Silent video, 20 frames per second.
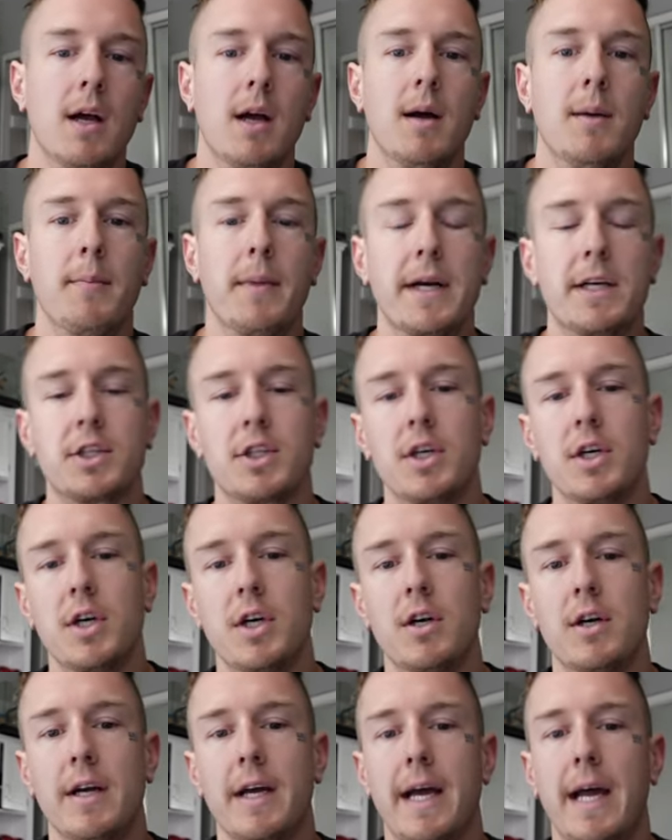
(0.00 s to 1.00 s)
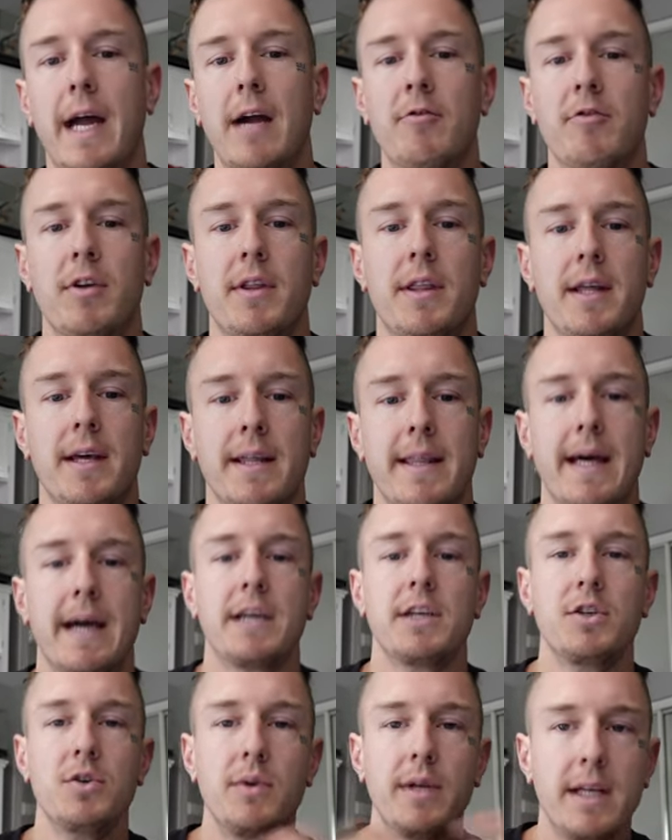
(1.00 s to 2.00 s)
Make sure everything
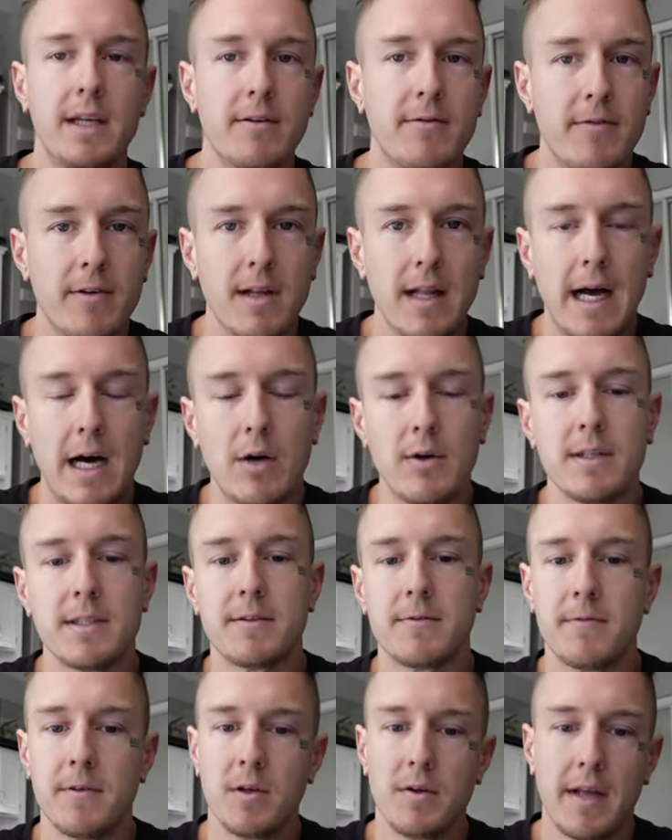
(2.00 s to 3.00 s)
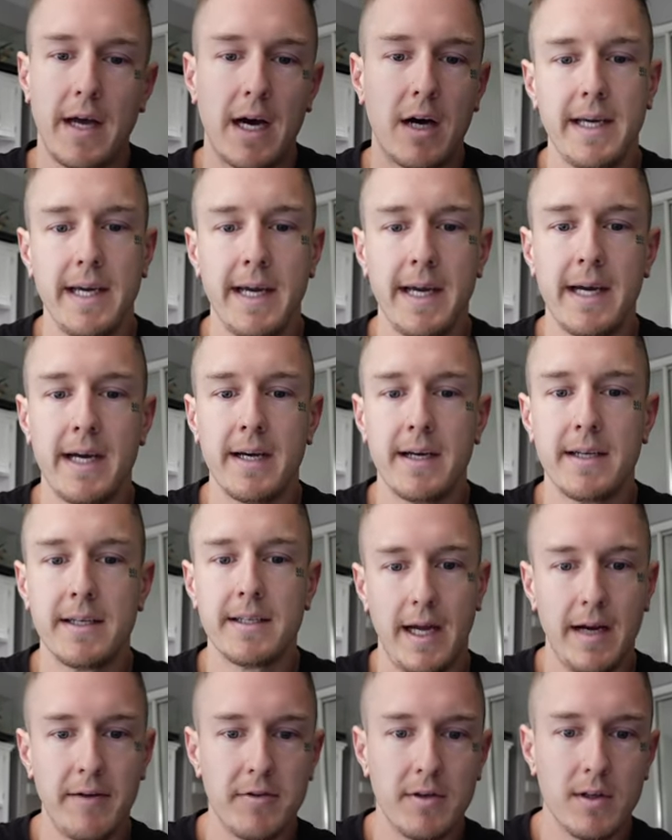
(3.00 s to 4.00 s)
that you need to fill out is filled out and
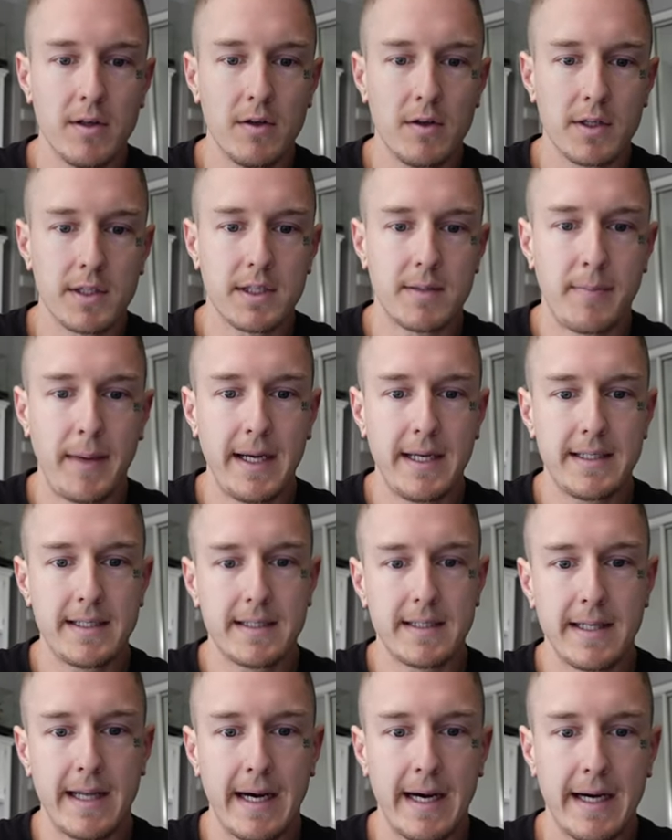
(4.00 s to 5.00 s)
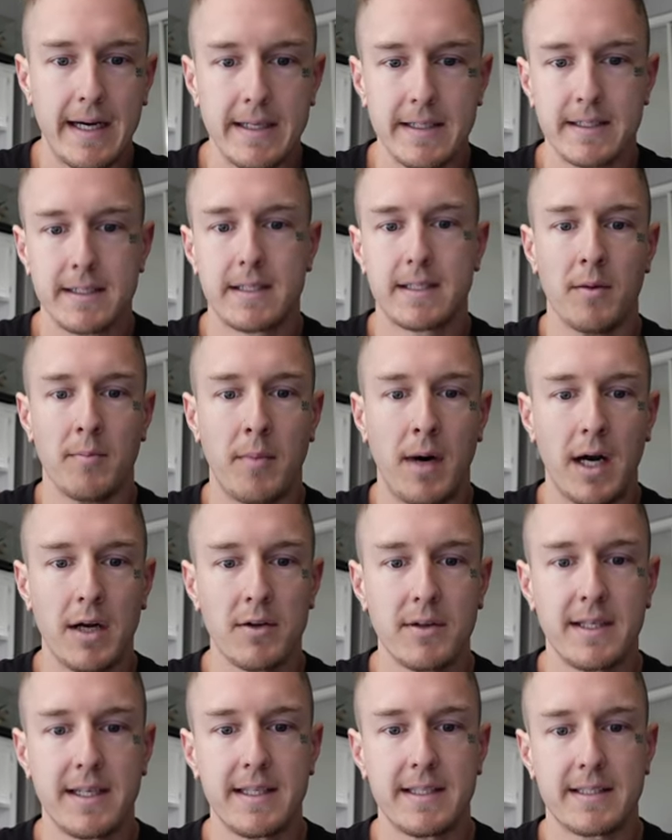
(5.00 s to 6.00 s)
every little space that the model
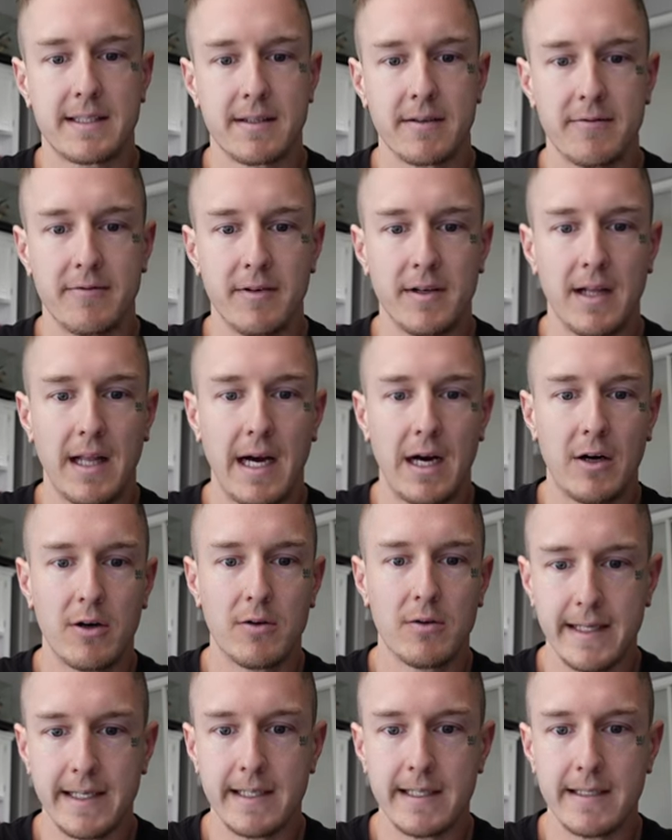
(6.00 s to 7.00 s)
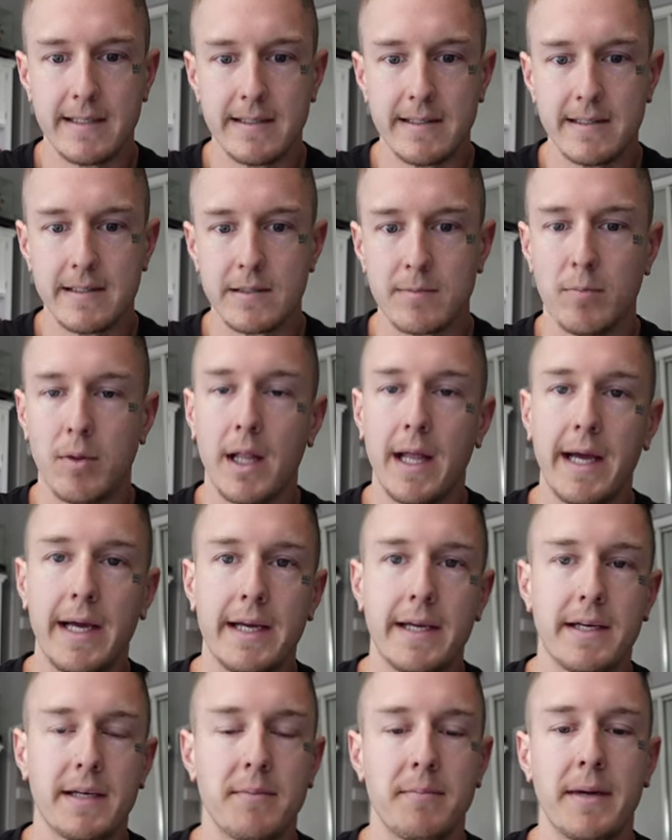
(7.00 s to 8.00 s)
needs to fill out is blank.
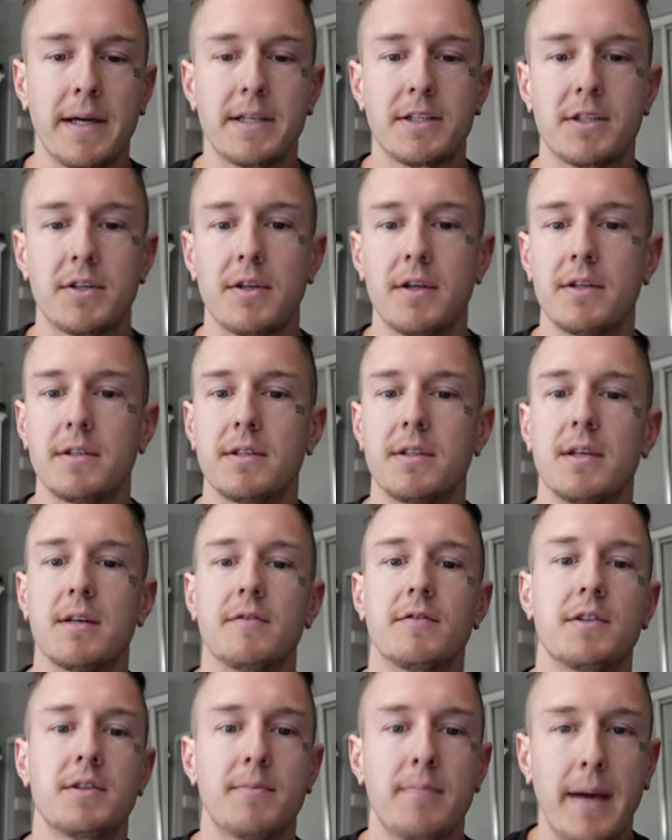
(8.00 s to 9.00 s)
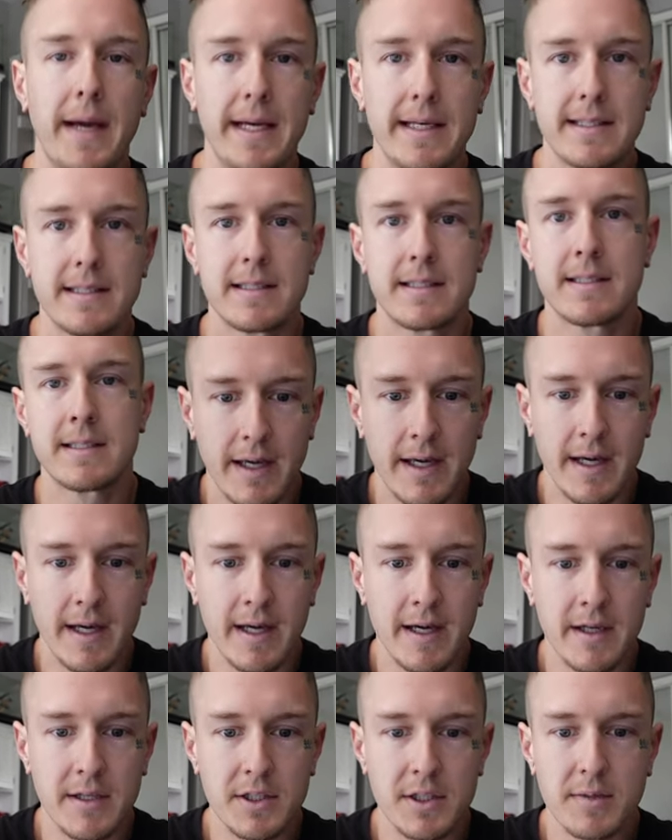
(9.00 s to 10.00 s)
Make sure there's enough space
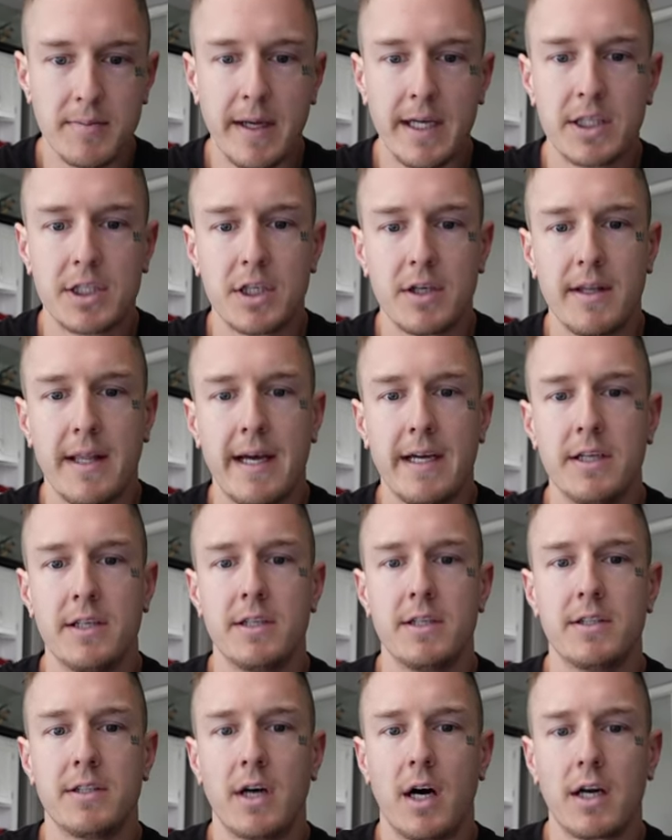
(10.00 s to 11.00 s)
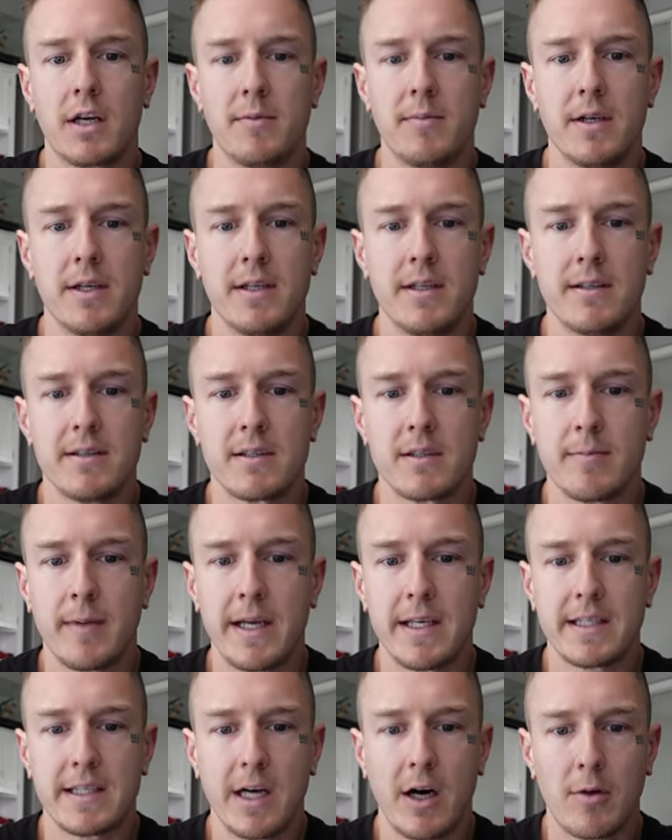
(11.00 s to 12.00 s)
and just make sure that your document is
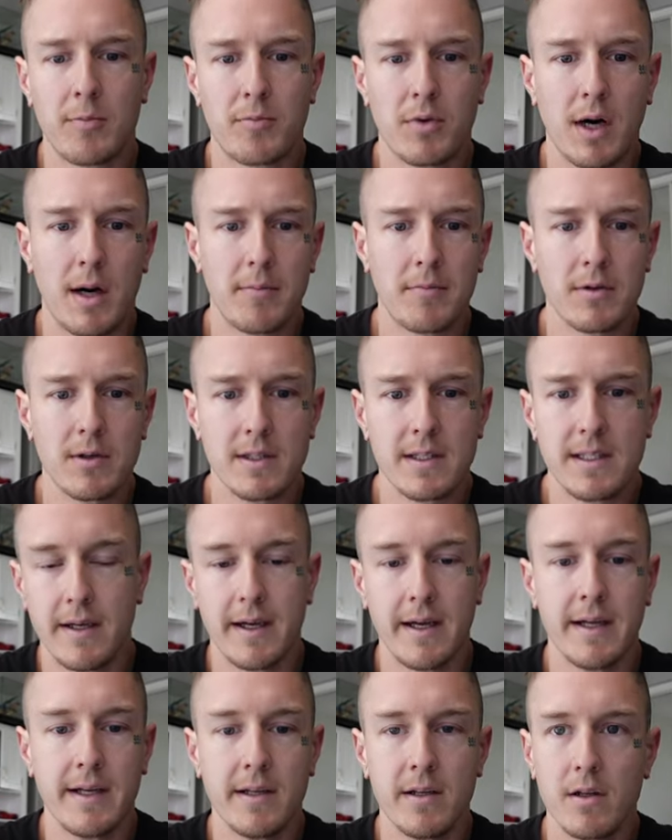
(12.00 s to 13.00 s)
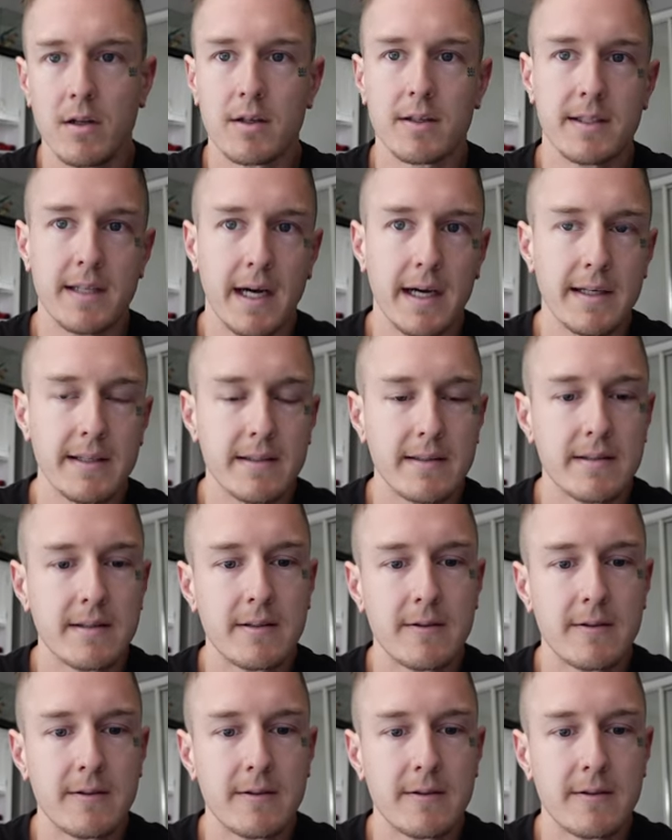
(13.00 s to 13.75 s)
spaced out properly and it looks nice.